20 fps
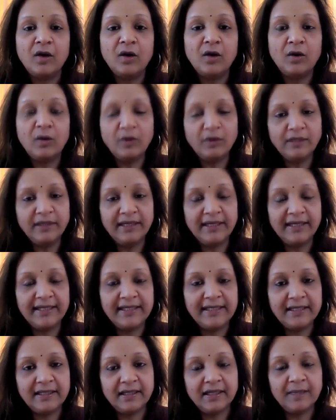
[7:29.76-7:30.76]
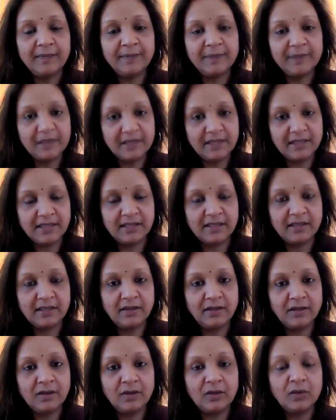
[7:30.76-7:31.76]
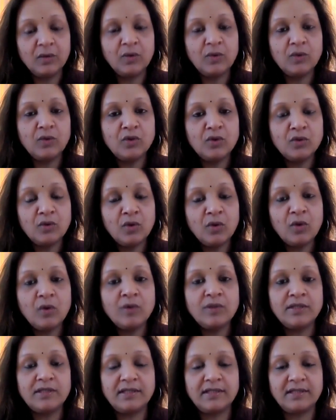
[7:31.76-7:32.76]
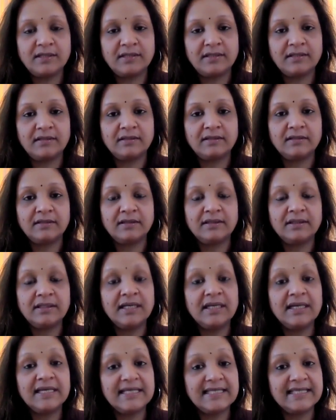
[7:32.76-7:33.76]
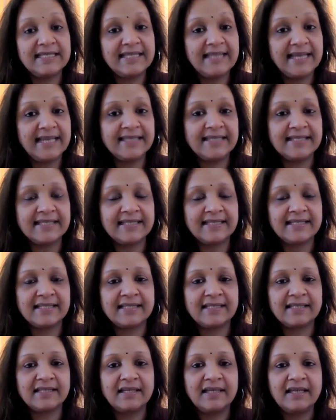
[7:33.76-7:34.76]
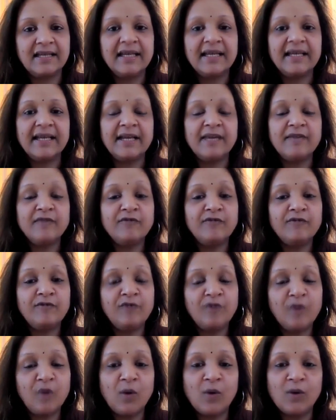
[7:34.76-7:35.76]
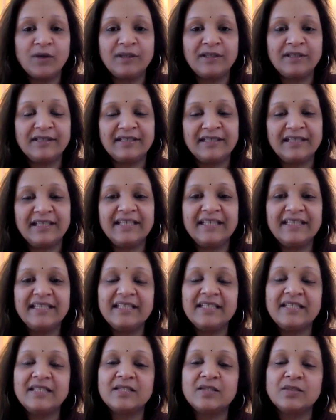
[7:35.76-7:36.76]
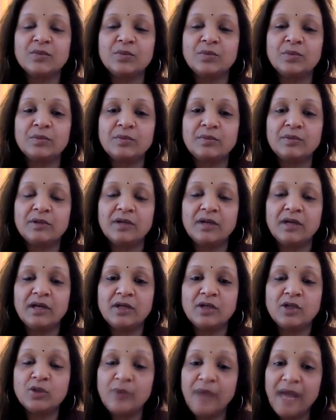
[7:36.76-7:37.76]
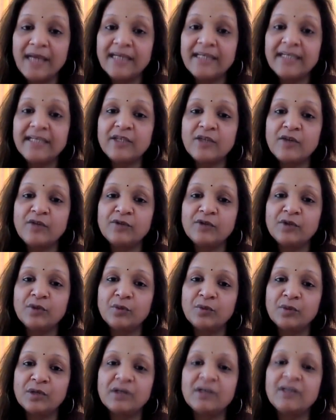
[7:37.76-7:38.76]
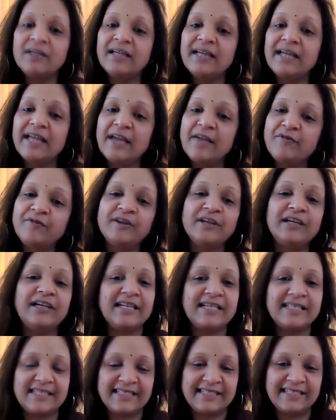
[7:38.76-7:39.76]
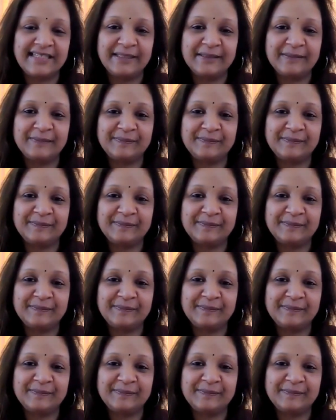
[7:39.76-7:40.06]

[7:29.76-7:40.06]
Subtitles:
Only a person who knows the essence can float in this duality of the world effortlessly.